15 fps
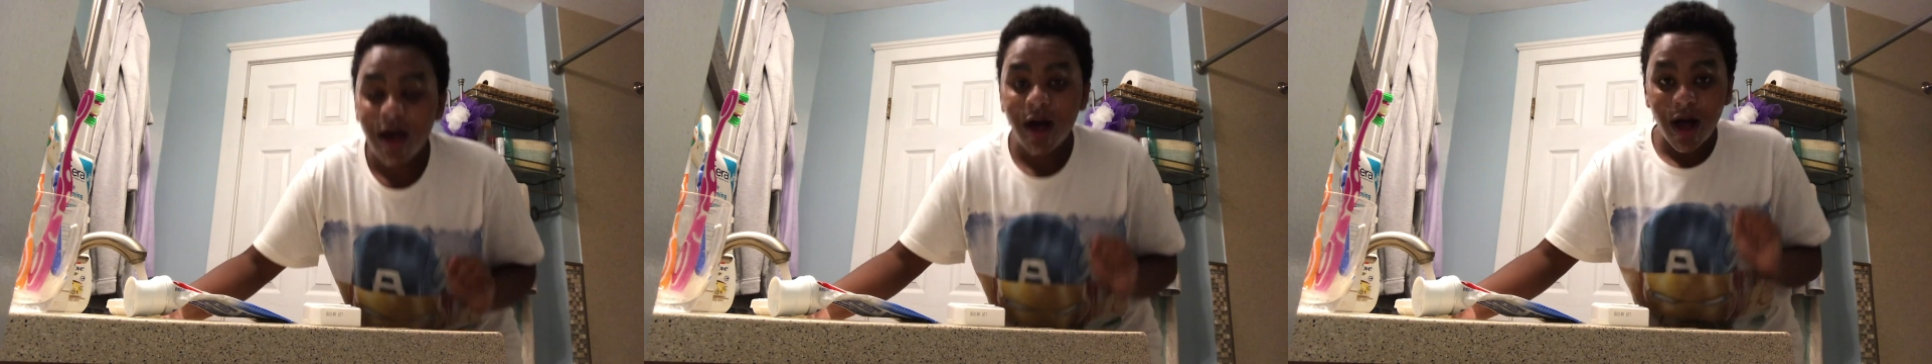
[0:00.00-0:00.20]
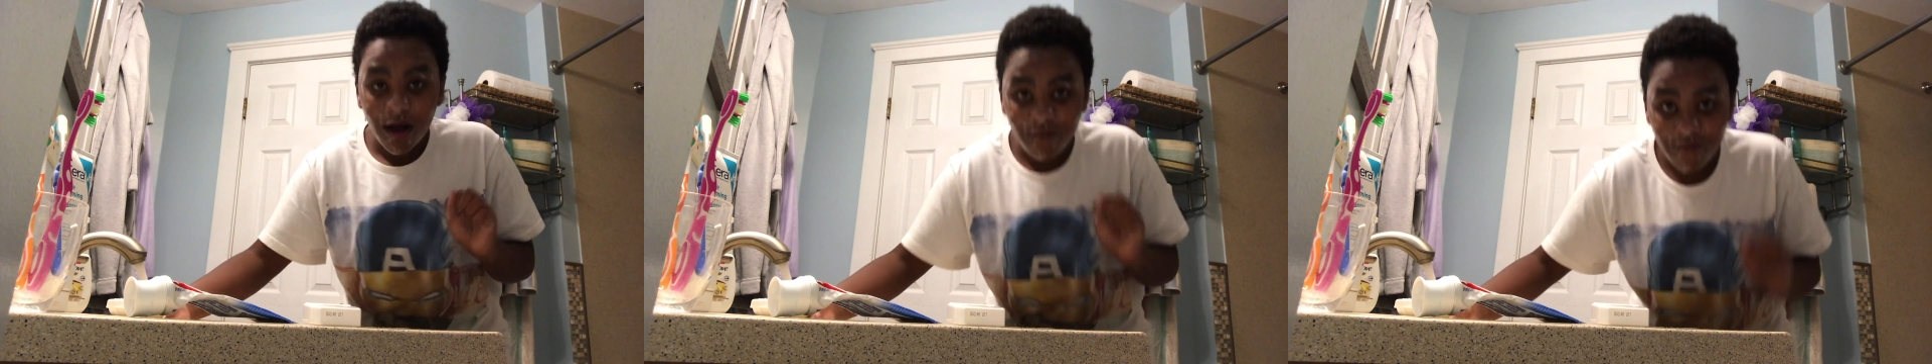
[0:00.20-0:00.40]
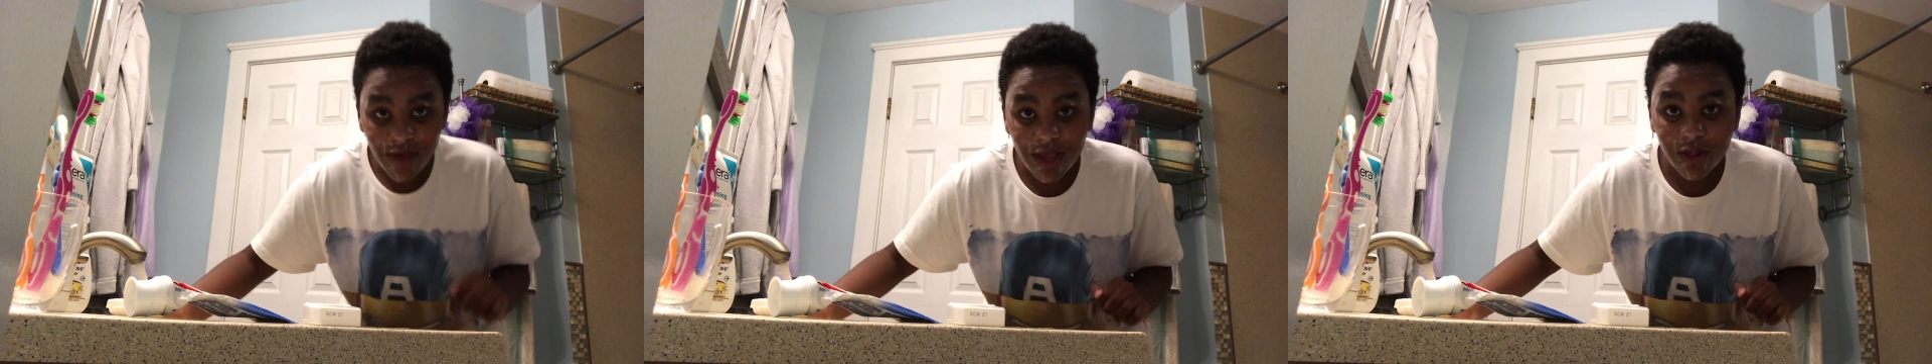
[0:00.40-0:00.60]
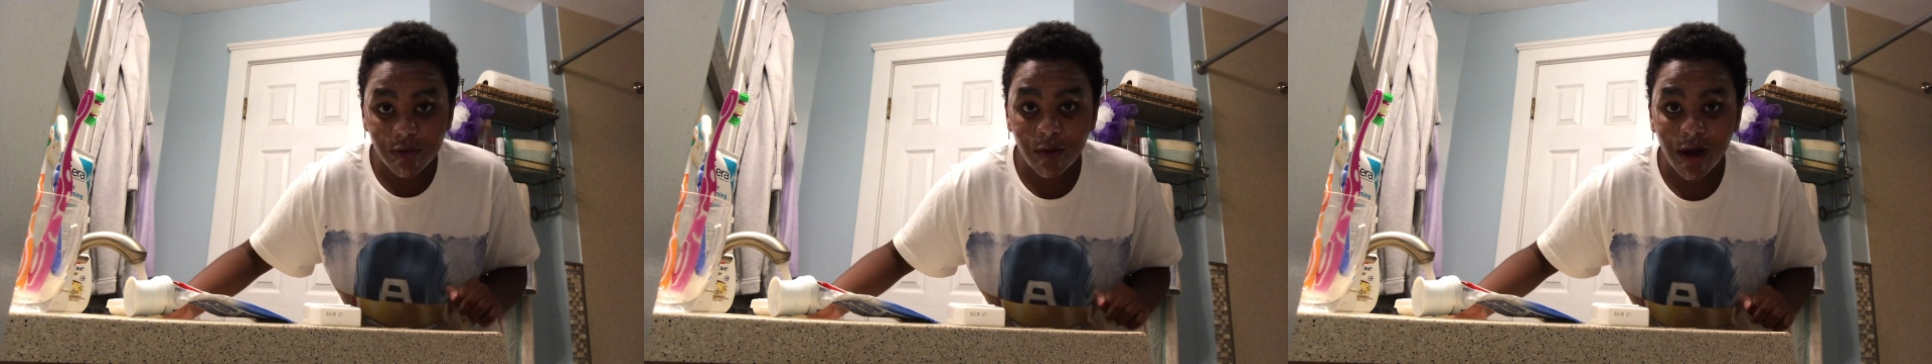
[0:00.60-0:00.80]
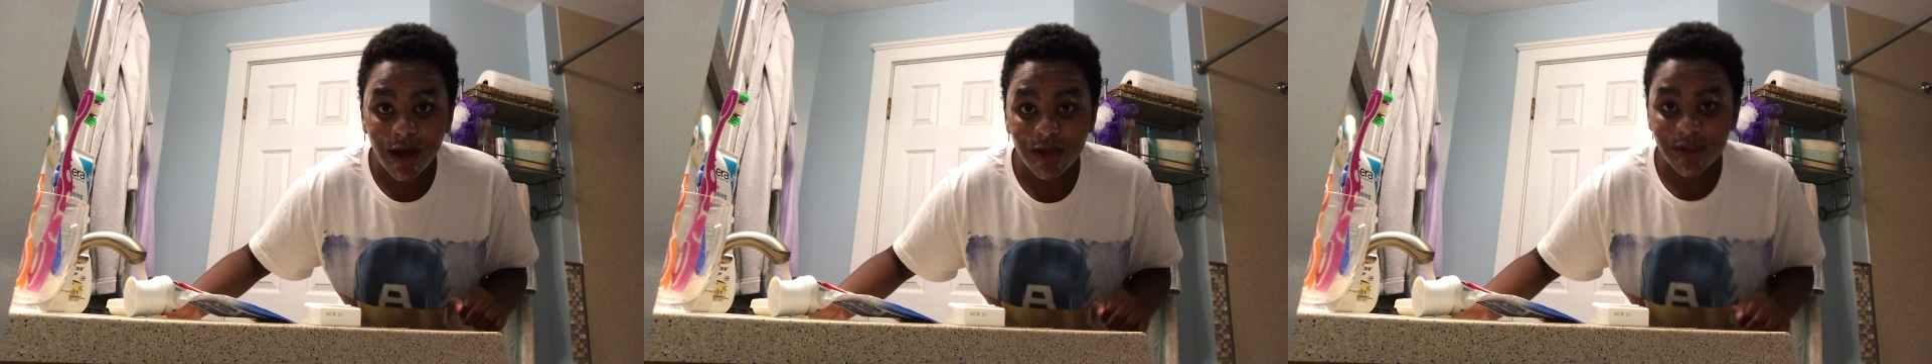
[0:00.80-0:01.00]
a face
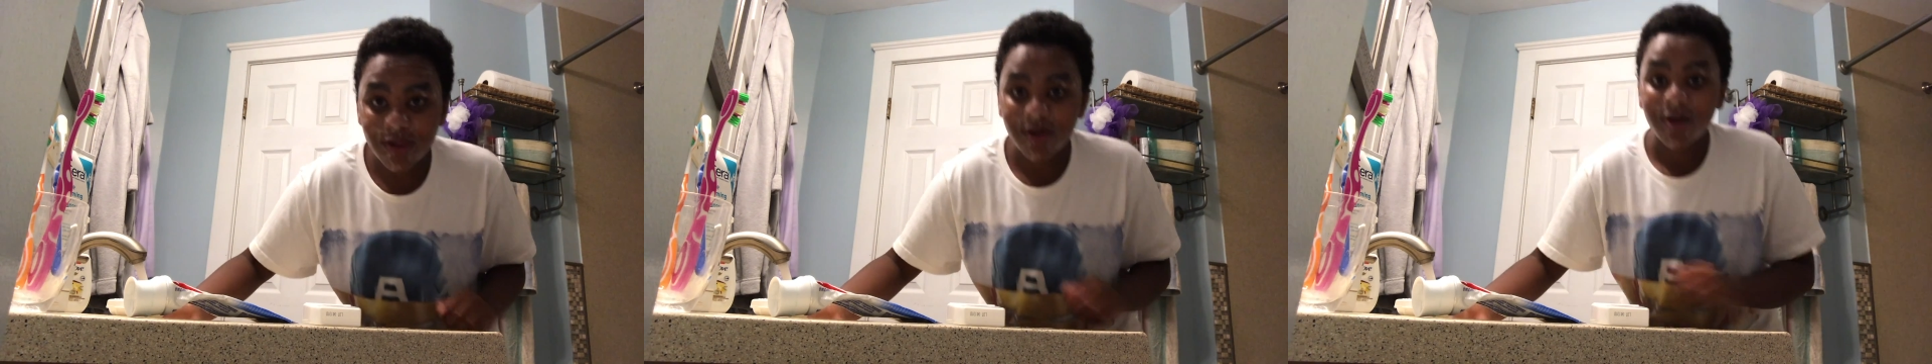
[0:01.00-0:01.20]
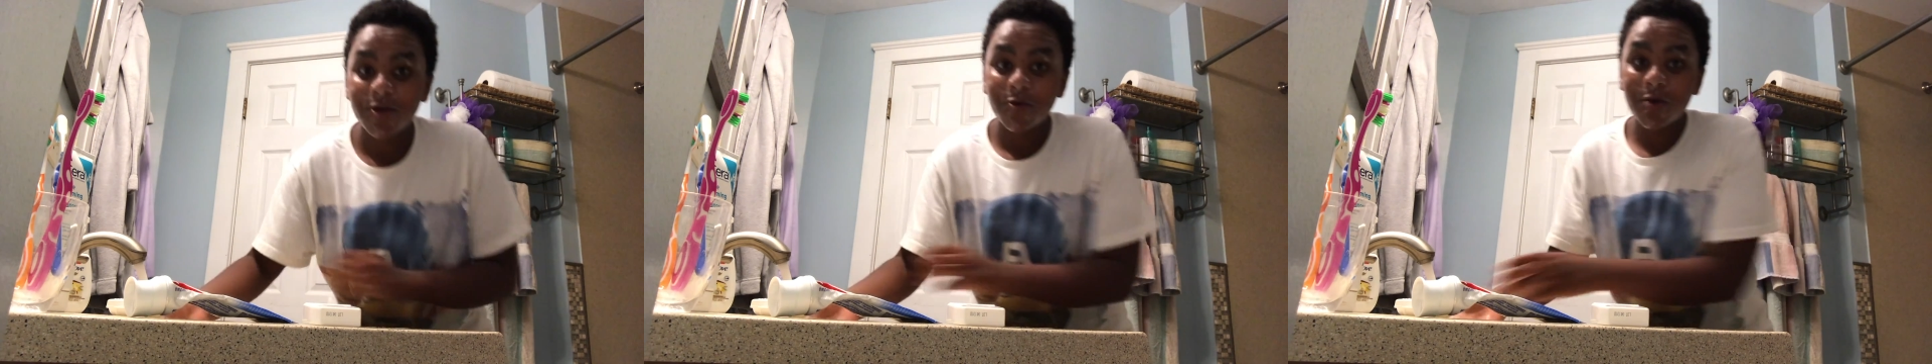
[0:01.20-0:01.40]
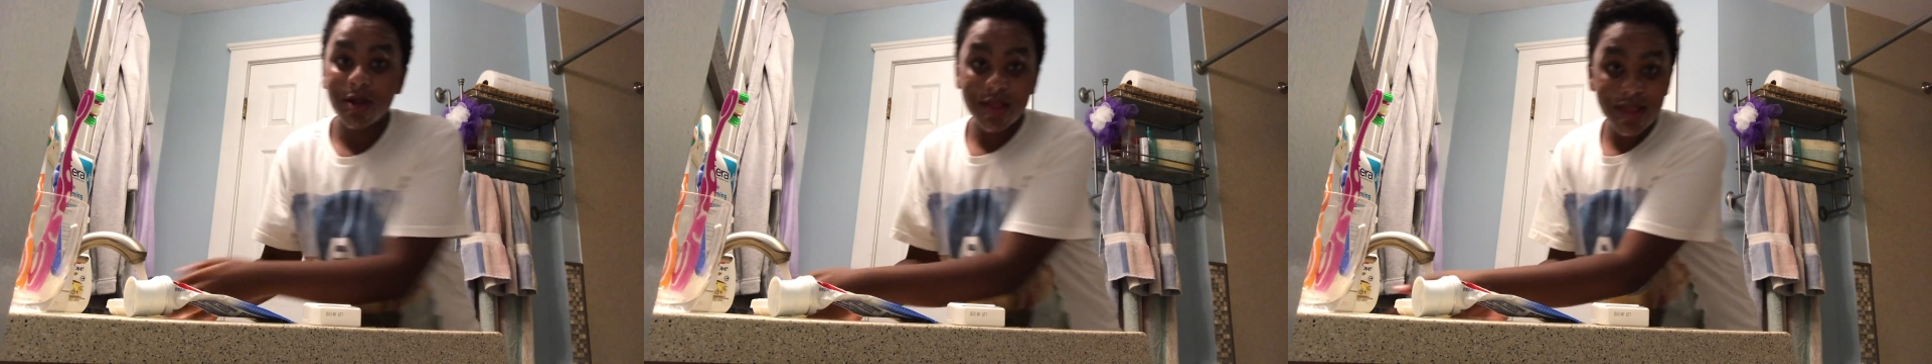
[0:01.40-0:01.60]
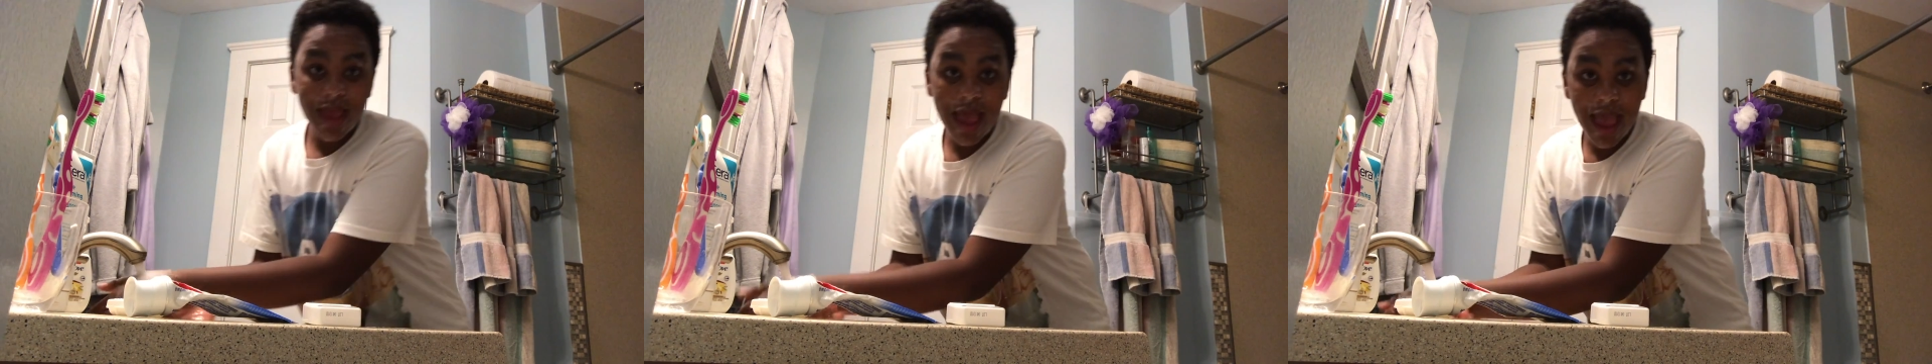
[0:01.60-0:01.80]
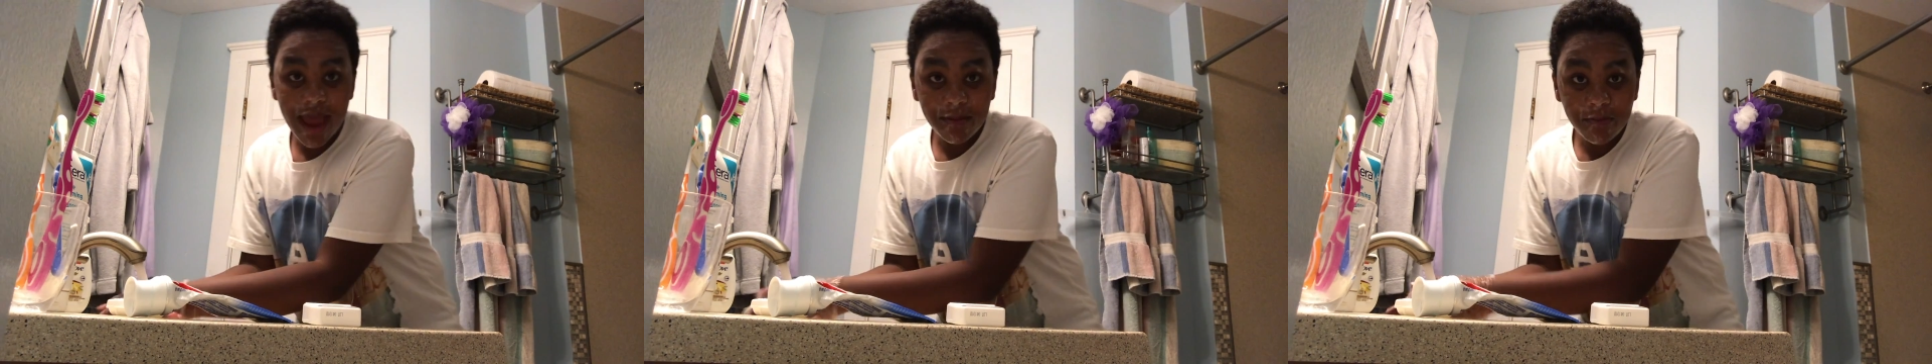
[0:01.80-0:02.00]
wash with
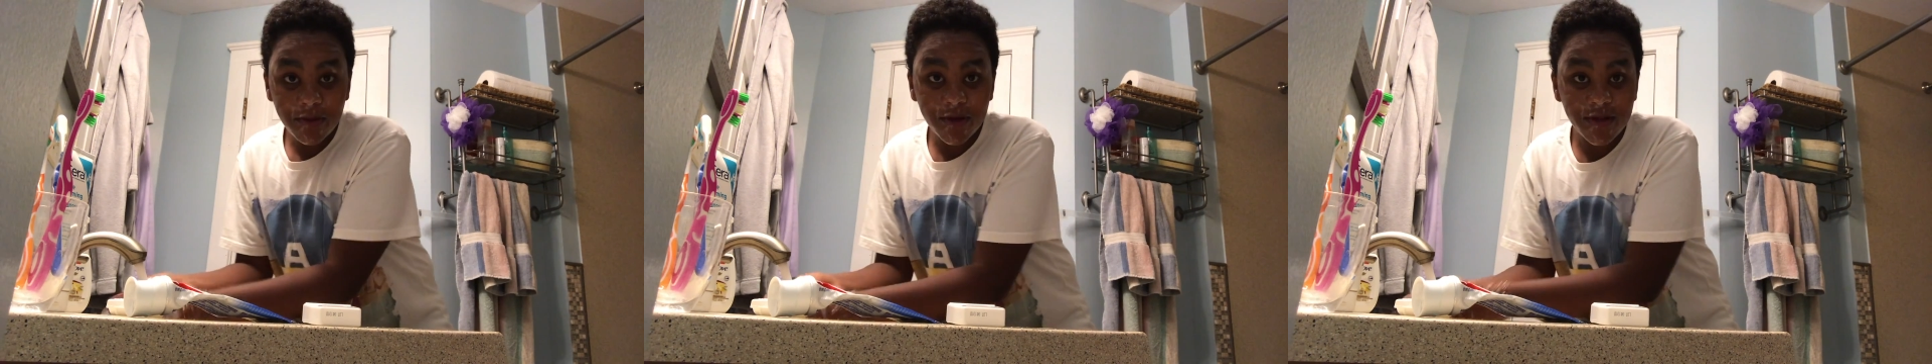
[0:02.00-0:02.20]
10%